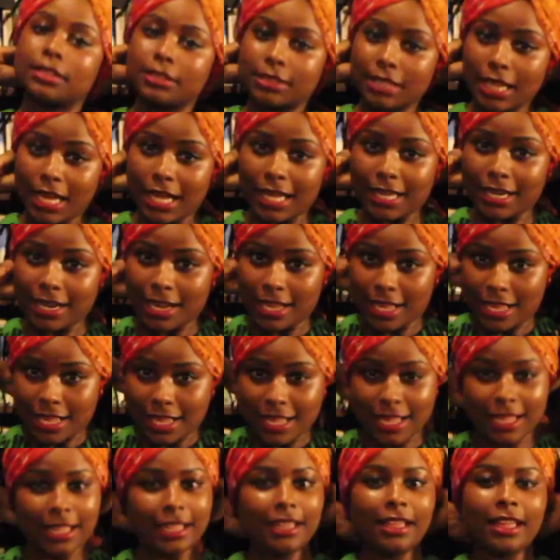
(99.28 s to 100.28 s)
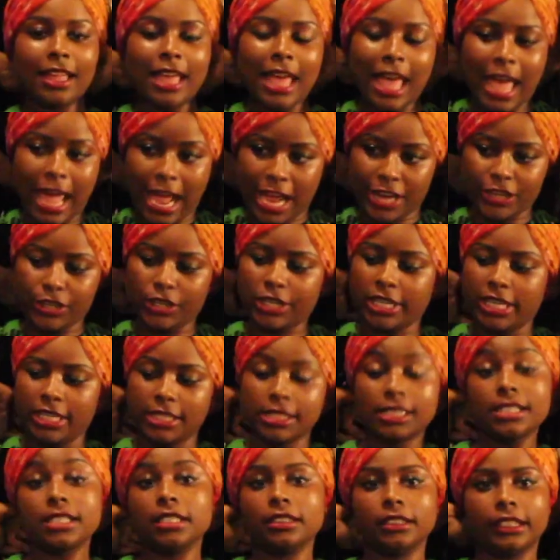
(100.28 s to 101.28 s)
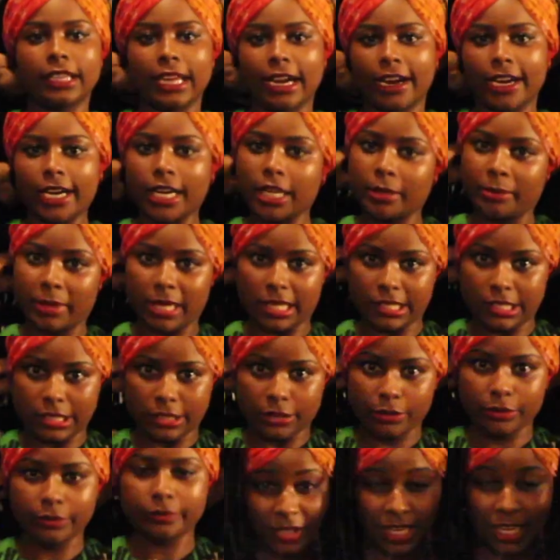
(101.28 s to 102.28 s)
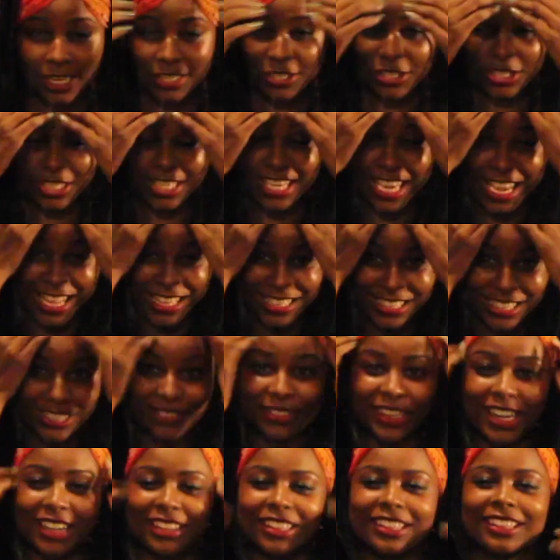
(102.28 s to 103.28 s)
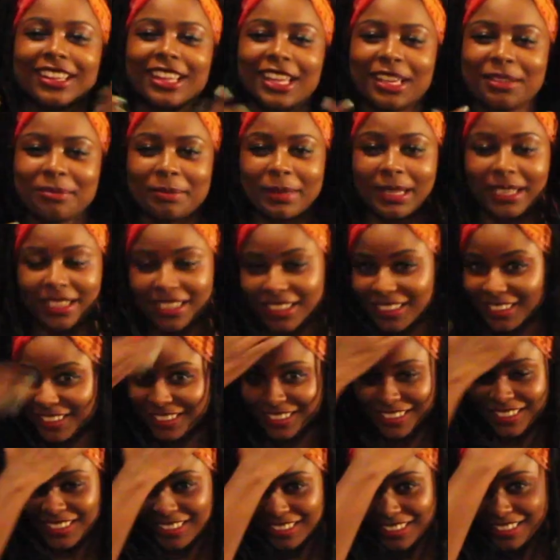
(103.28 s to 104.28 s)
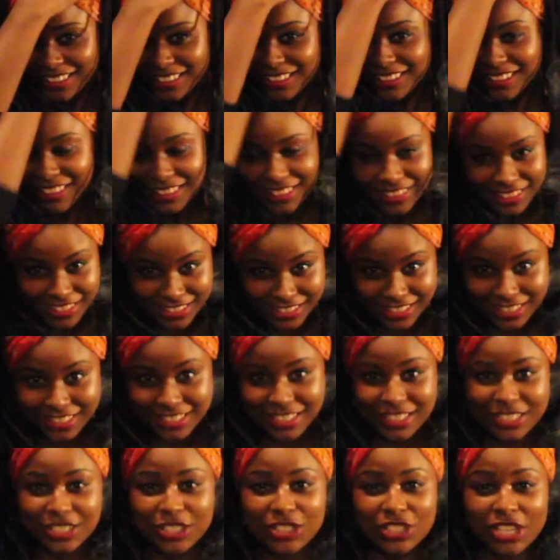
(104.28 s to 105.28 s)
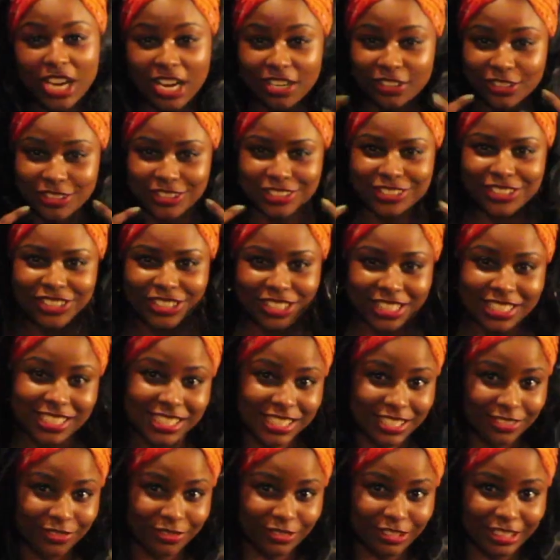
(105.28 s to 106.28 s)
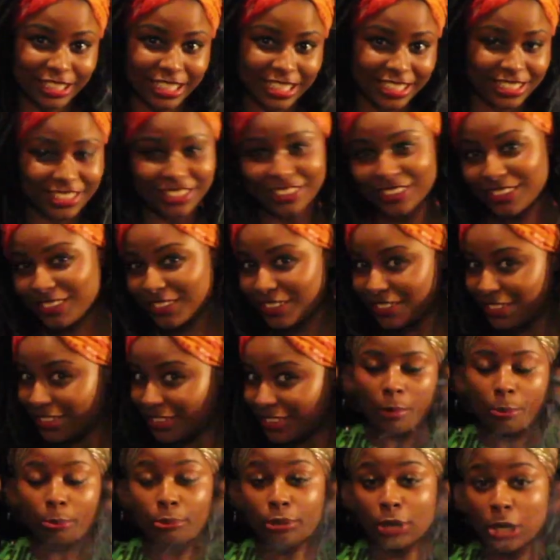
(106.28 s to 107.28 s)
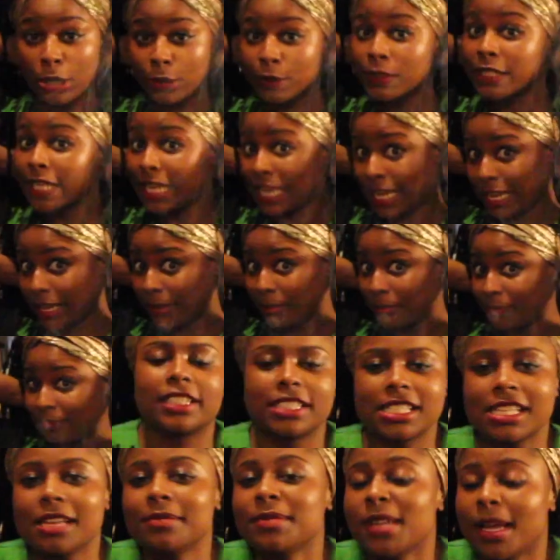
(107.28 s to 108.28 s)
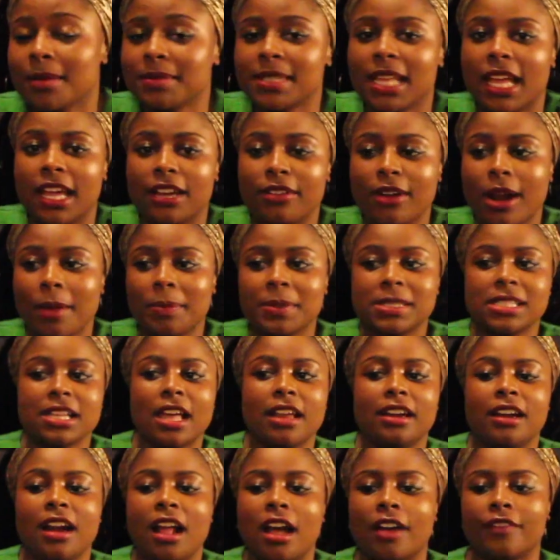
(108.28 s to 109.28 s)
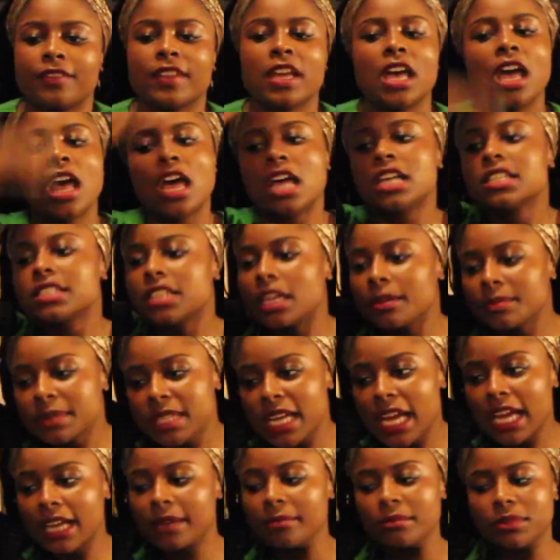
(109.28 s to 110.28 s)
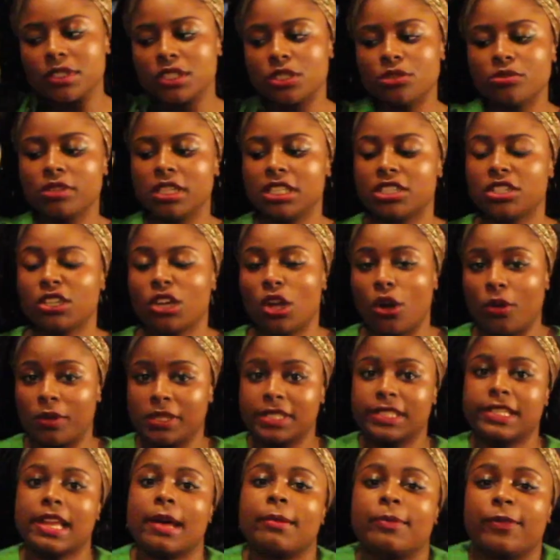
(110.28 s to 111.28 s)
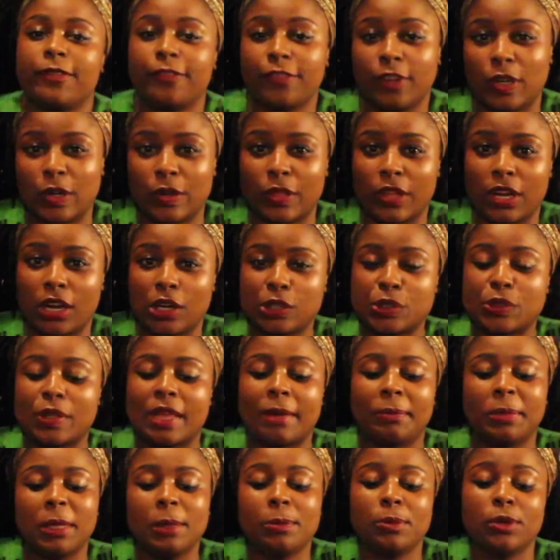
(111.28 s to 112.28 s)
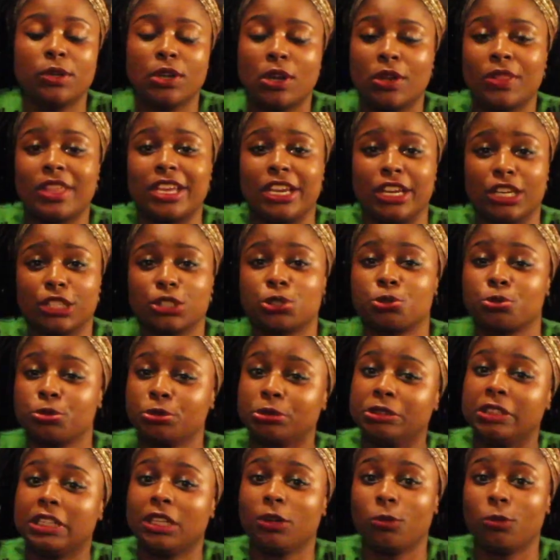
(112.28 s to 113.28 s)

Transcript: Ta-da! And you're instantly Erykah Badu. I actually can't see what I look like, but this is the general gist of what I do. Pro tip, sometimes the head wrap is not enough. Sometimes you need to go a step further so that people know that you're truly